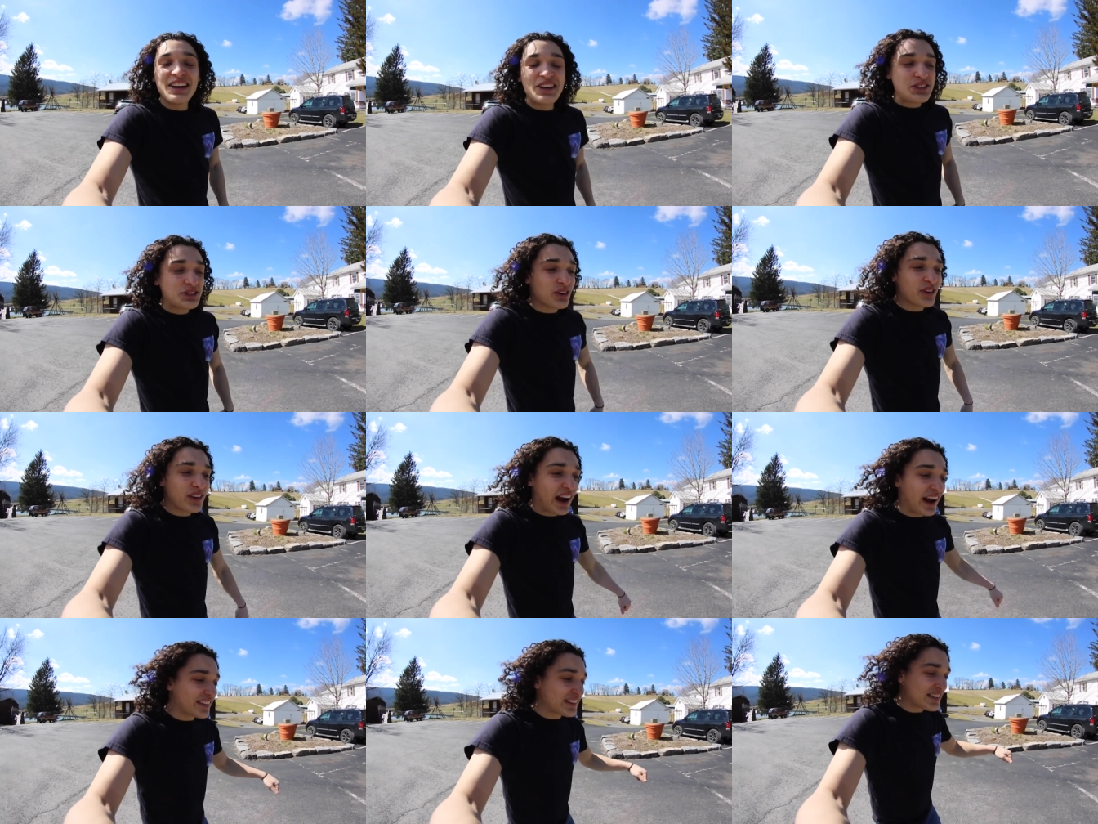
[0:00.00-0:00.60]
So
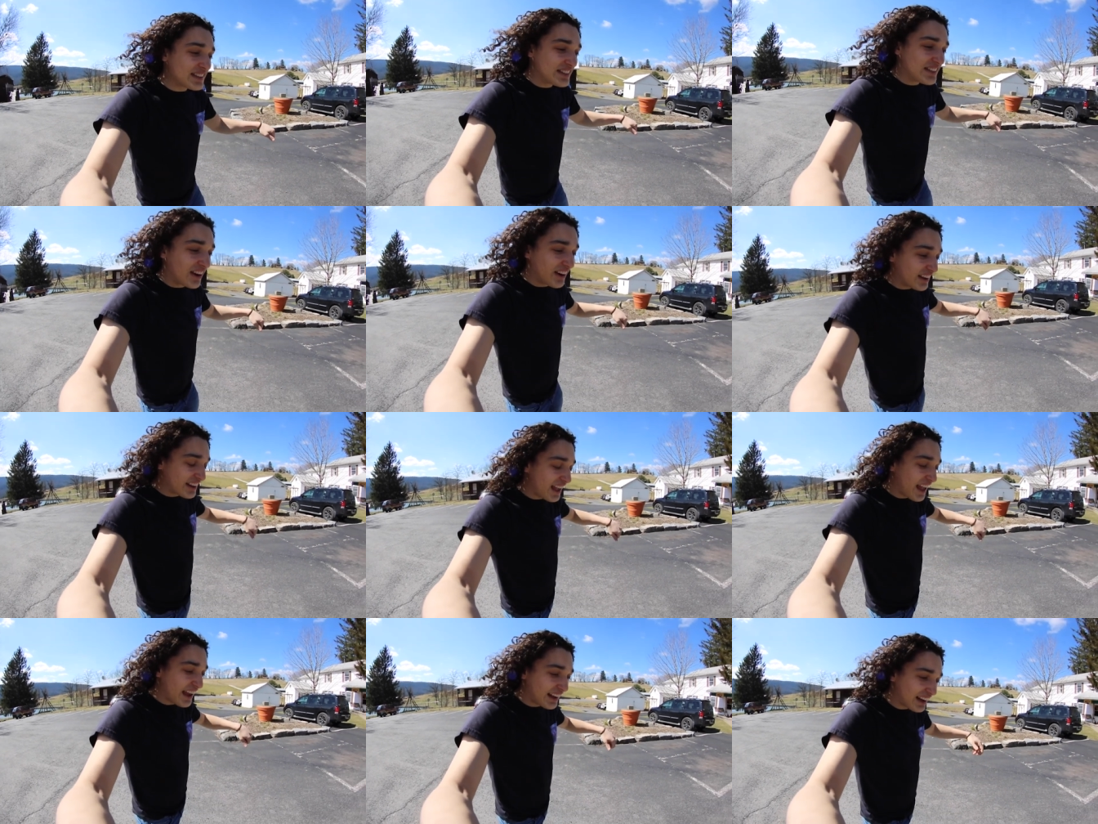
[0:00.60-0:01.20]
we were at the
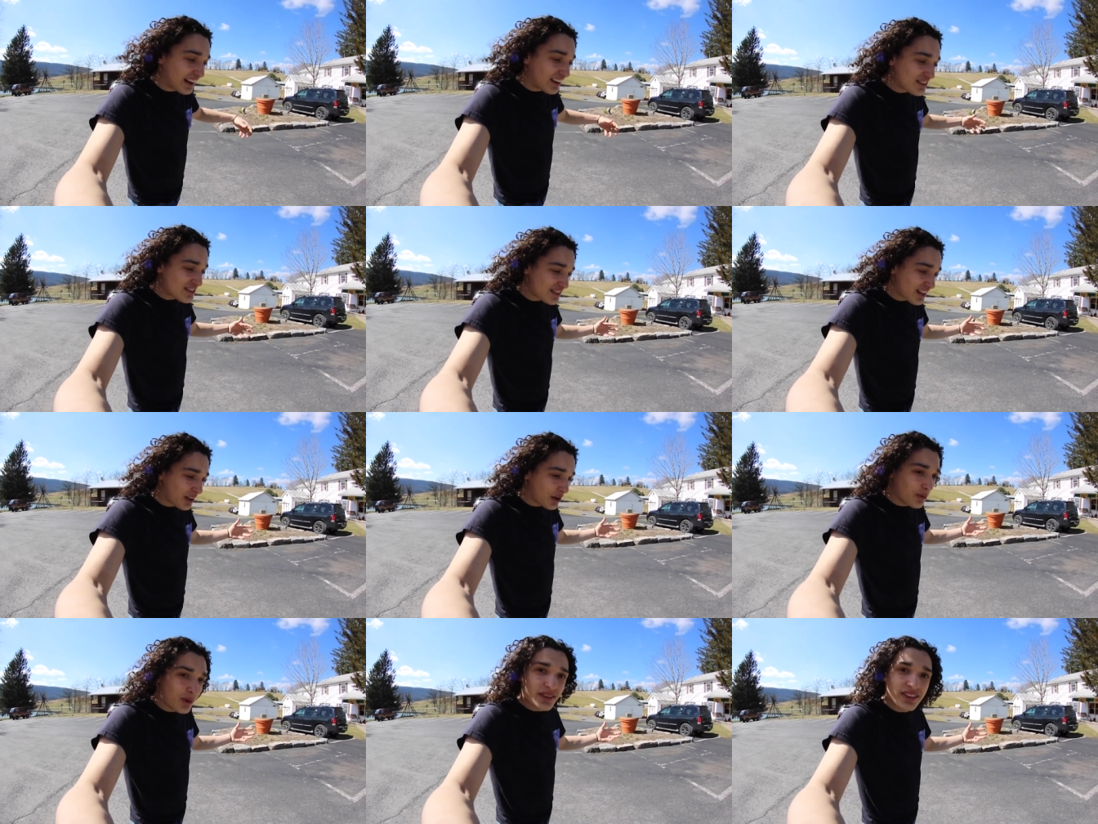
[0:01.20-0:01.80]
start gate and I was
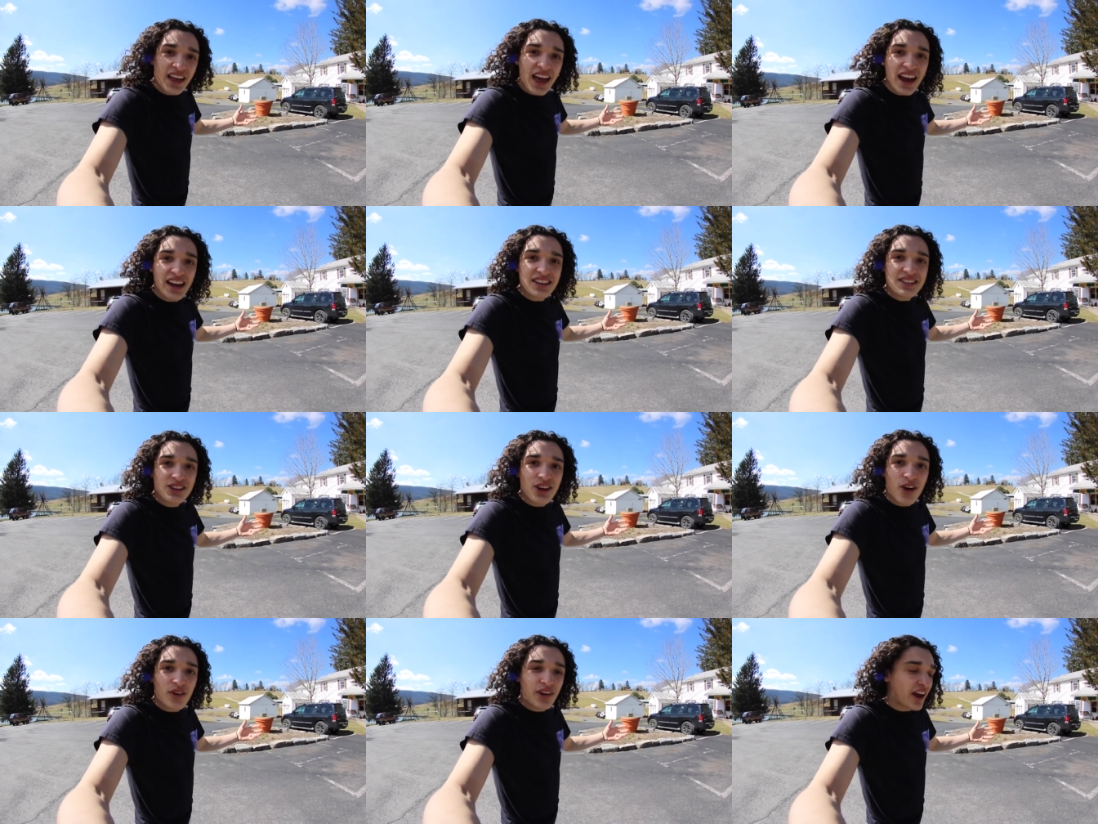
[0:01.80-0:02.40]
like, what the heck
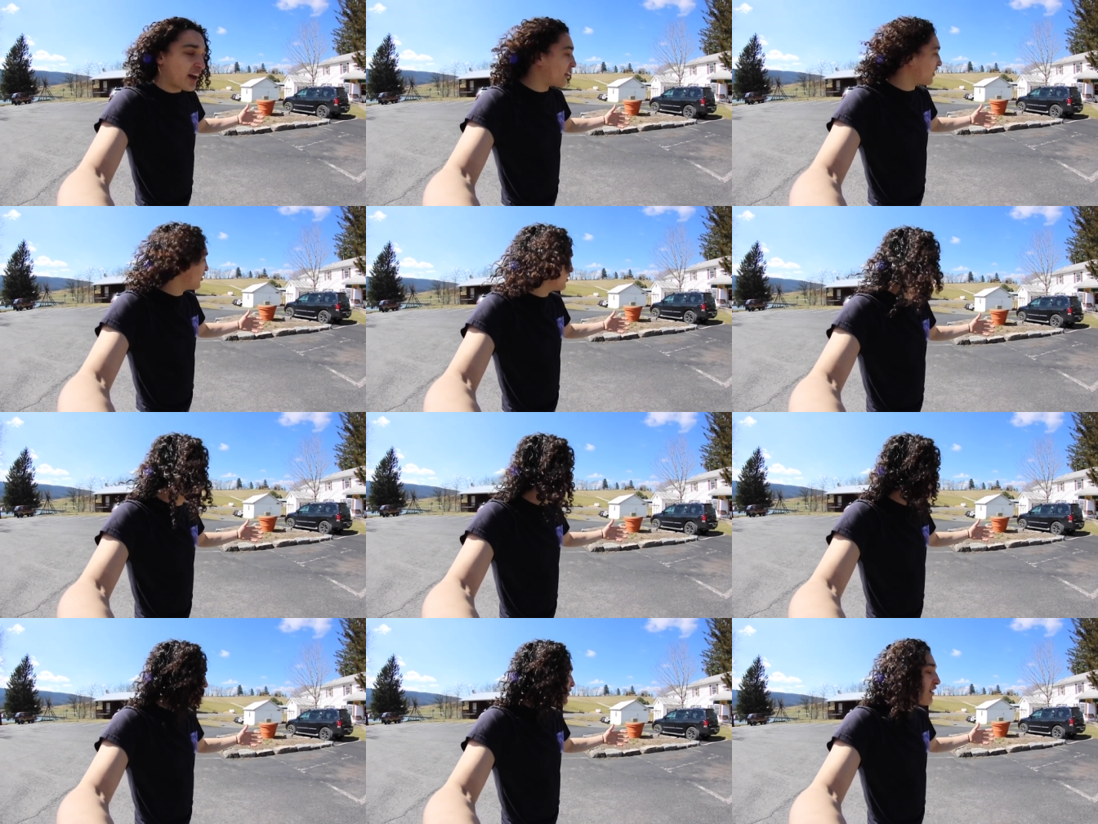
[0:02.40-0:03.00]
is going on? I
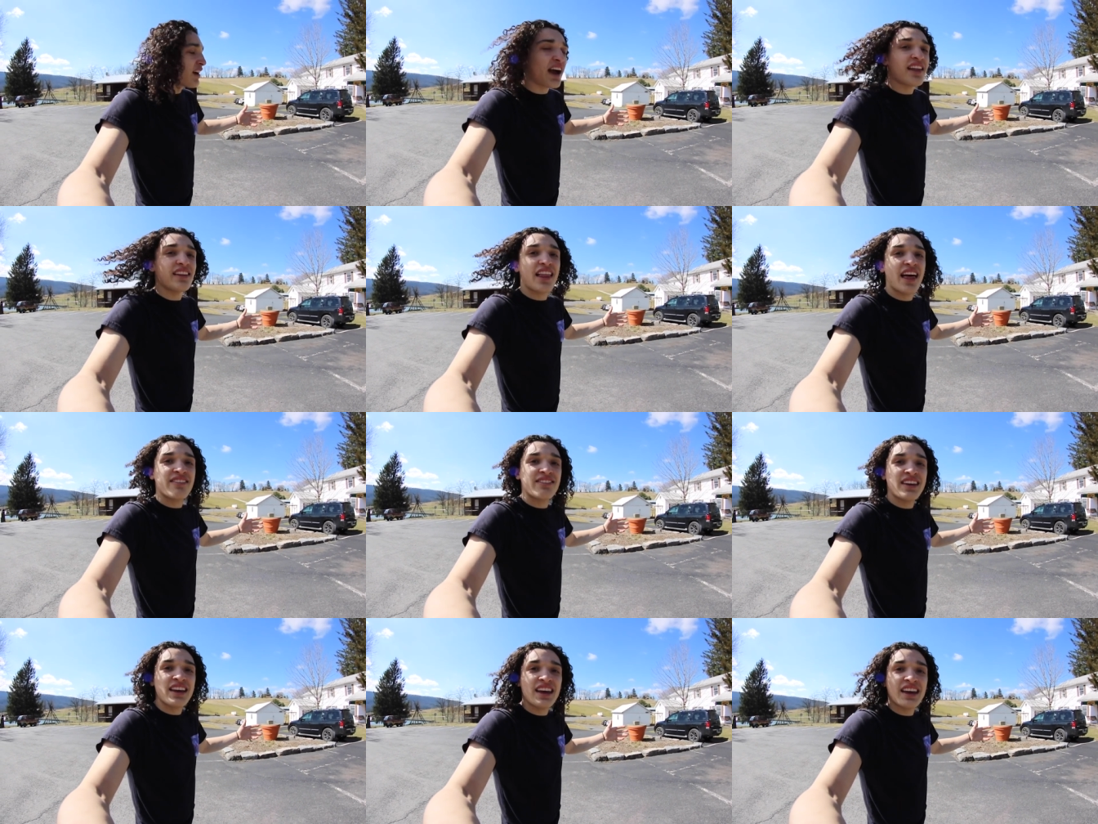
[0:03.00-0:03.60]
looked over at
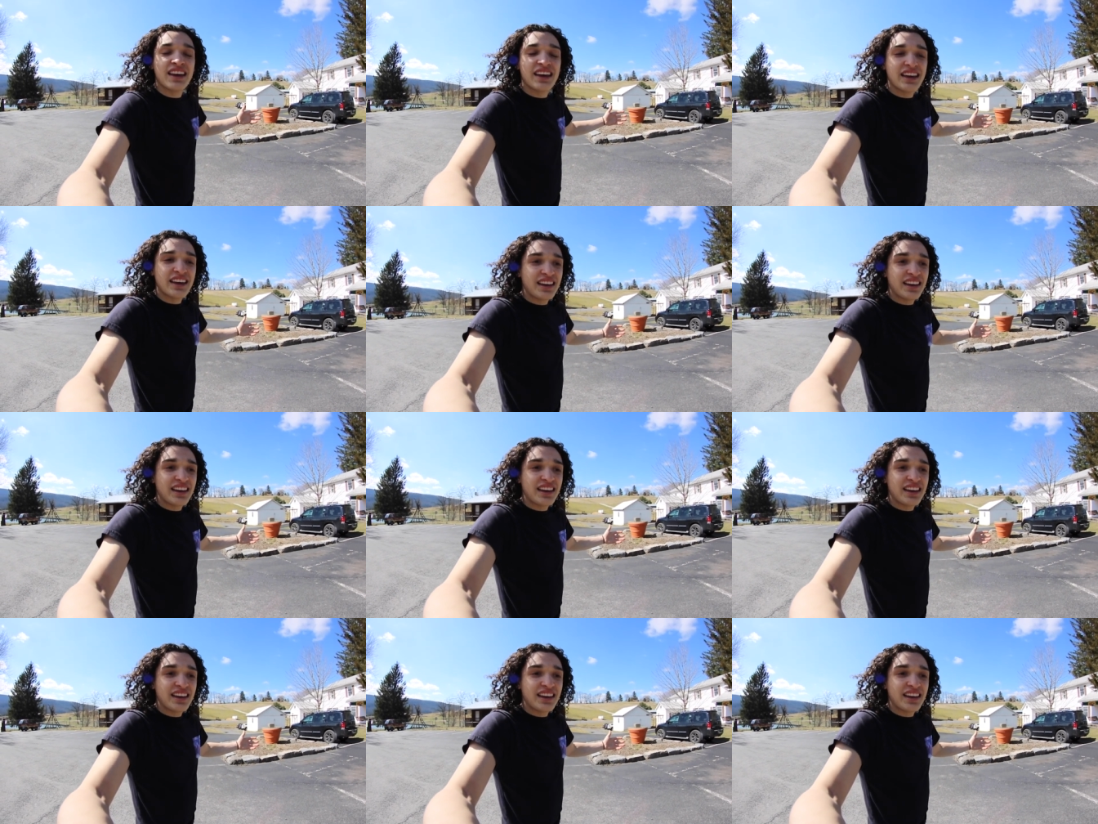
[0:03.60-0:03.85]
Levy